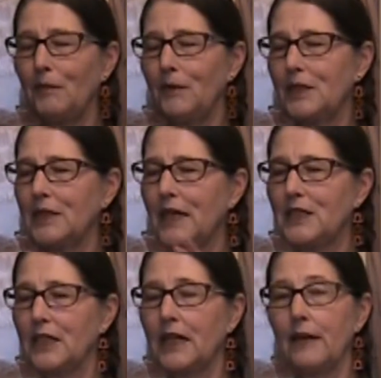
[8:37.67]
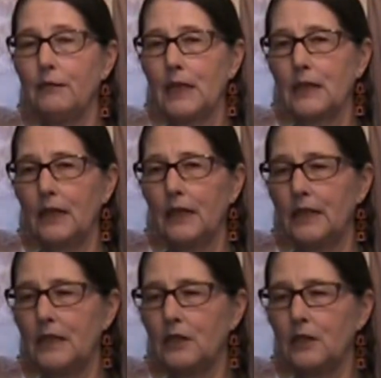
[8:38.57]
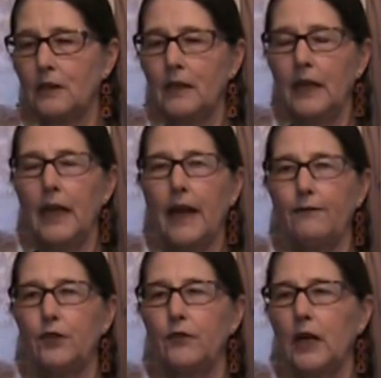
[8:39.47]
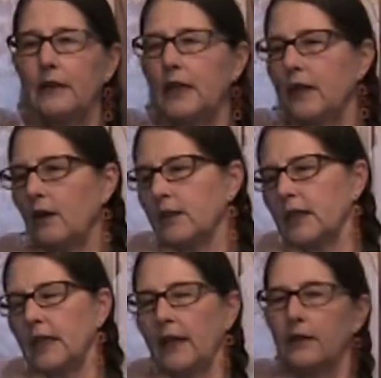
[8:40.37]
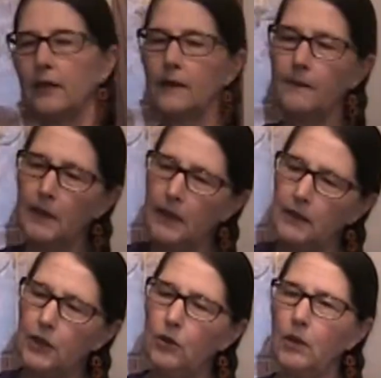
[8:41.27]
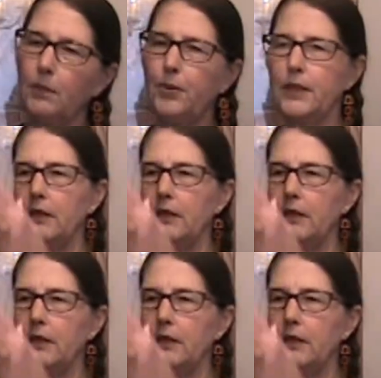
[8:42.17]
stage of the game, makes it a lot easier. After you've gotten that all together, then you want to put it